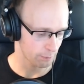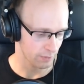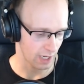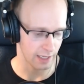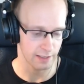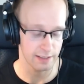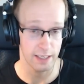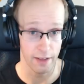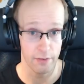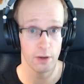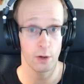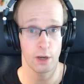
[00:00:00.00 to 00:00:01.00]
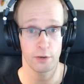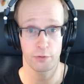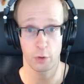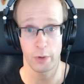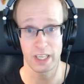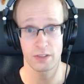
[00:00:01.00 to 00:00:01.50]
I gather a lot of
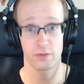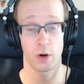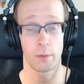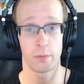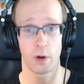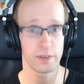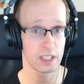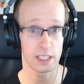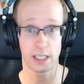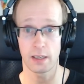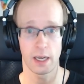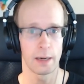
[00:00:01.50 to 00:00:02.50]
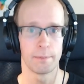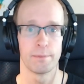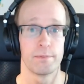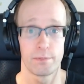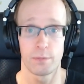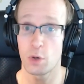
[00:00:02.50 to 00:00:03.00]
requests from, obviously,
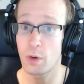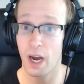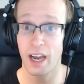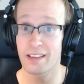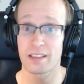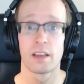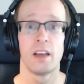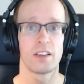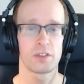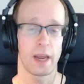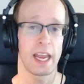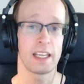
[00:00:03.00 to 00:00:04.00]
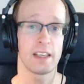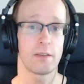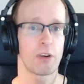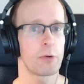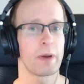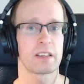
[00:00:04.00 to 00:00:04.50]
you guys. So any
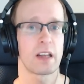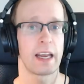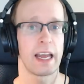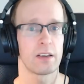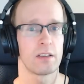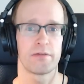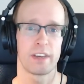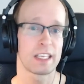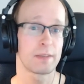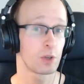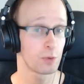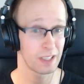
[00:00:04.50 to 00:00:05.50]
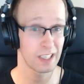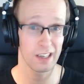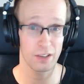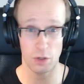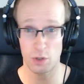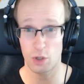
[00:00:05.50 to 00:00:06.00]
requests I get on Facebook, Twitter,
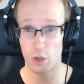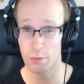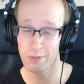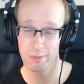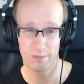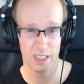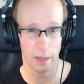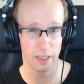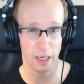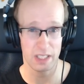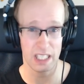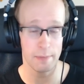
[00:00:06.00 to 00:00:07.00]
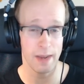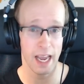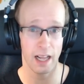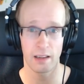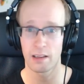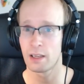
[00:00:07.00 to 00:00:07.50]
YouTube, sometimes
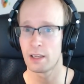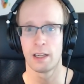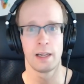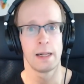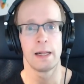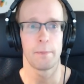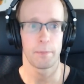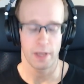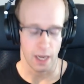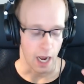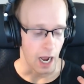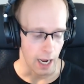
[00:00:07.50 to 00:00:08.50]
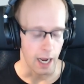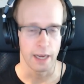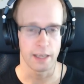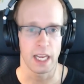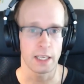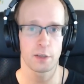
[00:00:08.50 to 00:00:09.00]
email, I
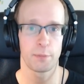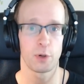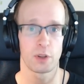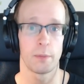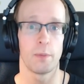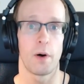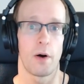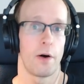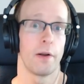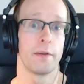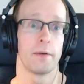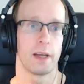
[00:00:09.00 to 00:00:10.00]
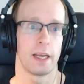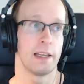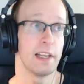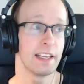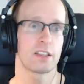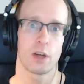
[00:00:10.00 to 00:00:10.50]
tend to put them on a
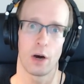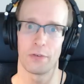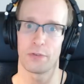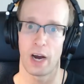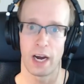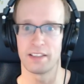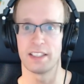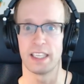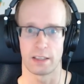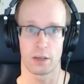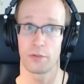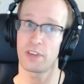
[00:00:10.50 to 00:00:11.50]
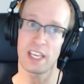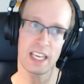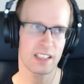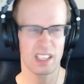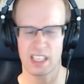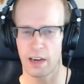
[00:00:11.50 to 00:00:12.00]
list of ideas, of
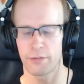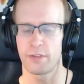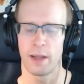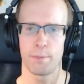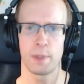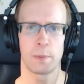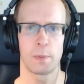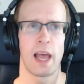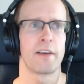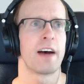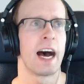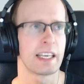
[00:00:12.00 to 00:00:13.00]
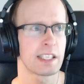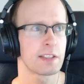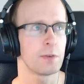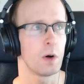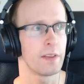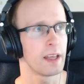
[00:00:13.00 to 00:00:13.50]
here's stuff that people have asked
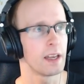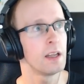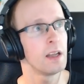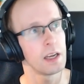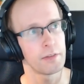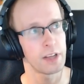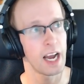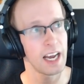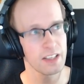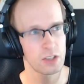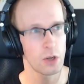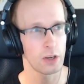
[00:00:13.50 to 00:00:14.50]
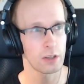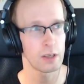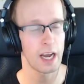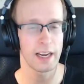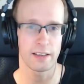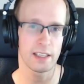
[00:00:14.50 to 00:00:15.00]
for. And then if there are certain
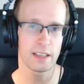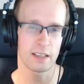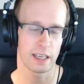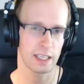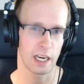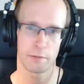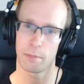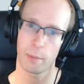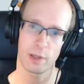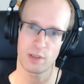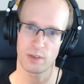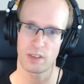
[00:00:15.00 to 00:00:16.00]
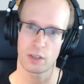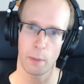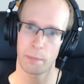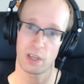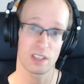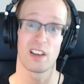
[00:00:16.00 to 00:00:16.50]
ideas that kind of bubble to the top
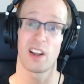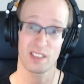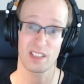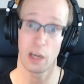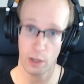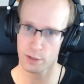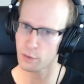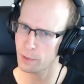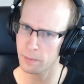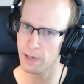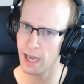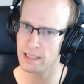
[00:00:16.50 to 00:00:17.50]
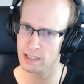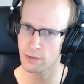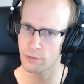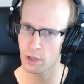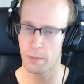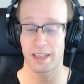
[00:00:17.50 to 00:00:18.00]
because lots and lots of people are asking
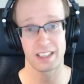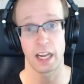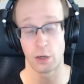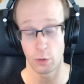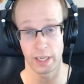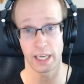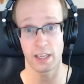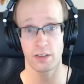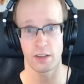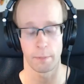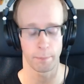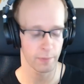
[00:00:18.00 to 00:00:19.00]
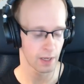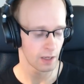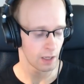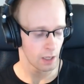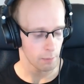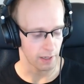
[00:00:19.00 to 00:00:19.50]
for them, I start looking into them.
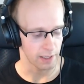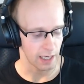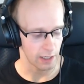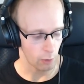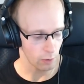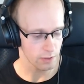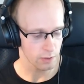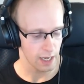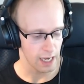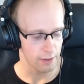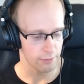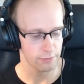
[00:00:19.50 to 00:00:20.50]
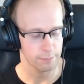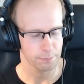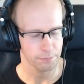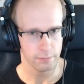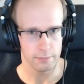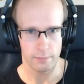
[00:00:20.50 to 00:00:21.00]
But I also have
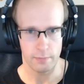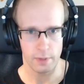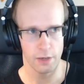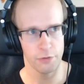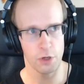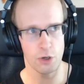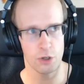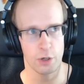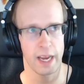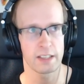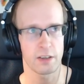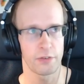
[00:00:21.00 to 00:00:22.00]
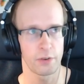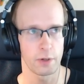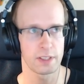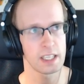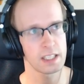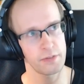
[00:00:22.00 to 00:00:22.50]
a few trains of
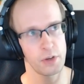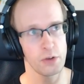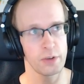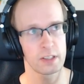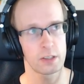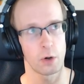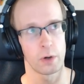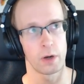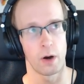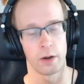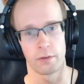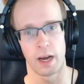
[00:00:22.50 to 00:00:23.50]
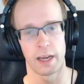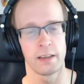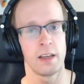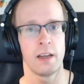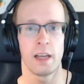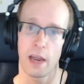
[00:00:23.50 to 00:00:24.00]
thoughts. There's a few things going on, right?
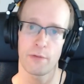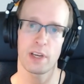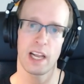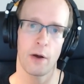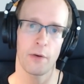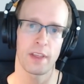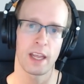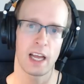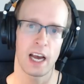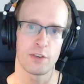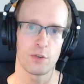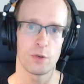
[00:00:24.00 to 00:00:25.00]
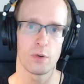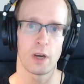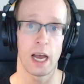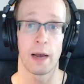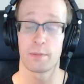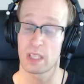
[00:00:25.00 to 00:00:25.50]
Every now and then I do
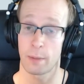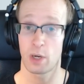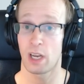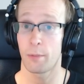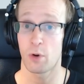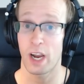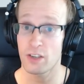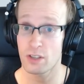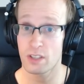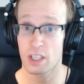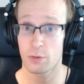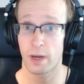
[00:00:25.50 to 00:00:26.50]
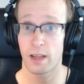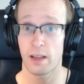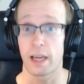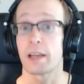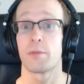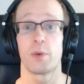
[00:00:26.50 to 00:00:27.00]
some collaborations as well,
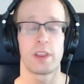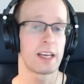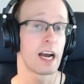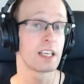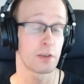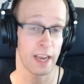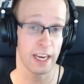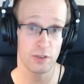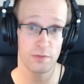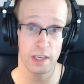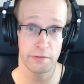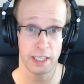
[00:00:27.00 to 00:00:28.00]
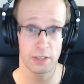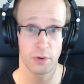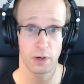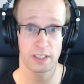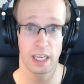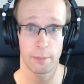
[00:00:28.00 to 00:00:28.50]
like with the guys of Action VFX, for
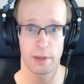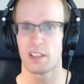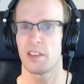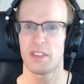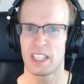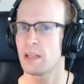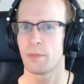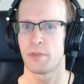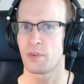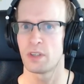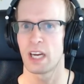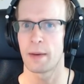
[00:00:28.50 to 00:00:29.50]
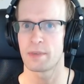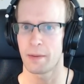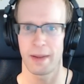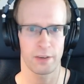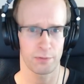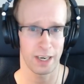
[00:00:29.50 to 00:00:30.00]
example, and you've seen them a few times. They
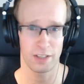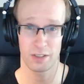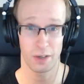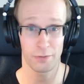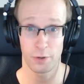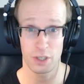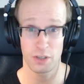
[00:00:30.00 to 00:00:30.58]
make great stock footage